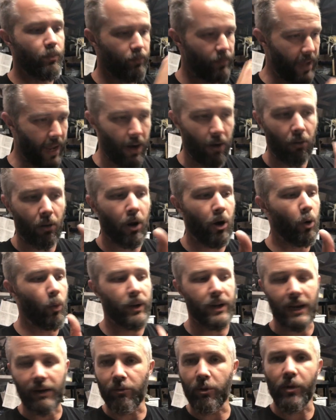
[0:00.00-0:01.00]
arrow
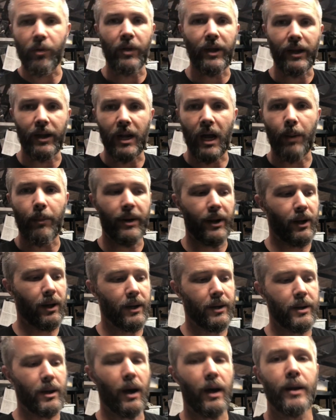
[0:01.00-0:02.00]
and everything coming
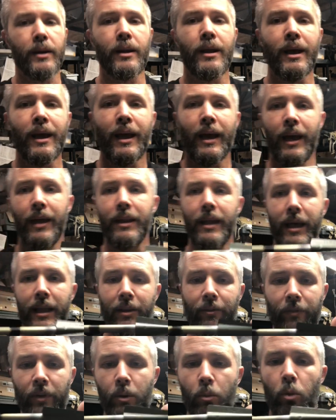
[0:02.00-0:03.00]
undone, and then
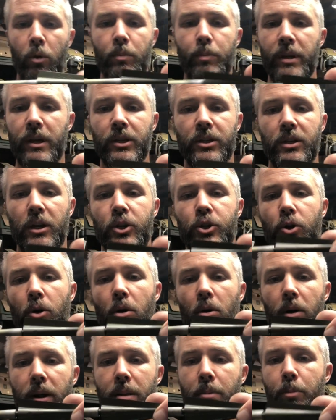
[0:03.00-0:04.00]
if it would be such a
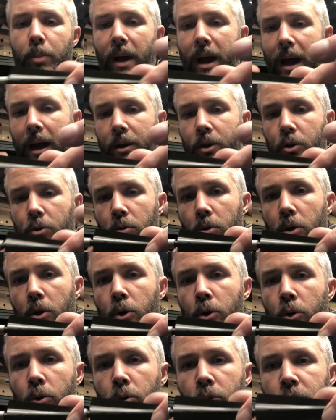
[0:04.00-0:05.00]
hard impact, you
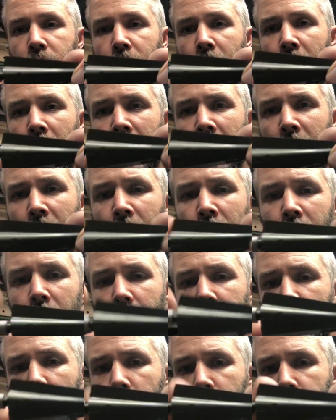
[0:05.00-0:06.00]
lose your